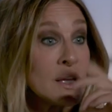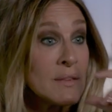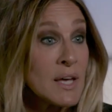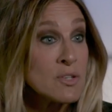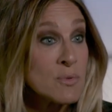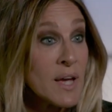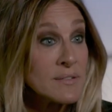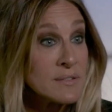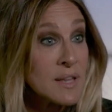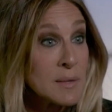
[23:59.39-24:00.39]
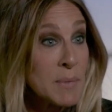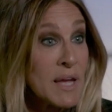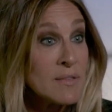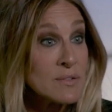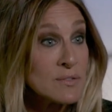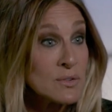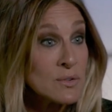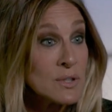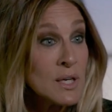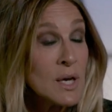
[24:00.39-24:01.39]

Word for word: and that dress and then the bathing suit,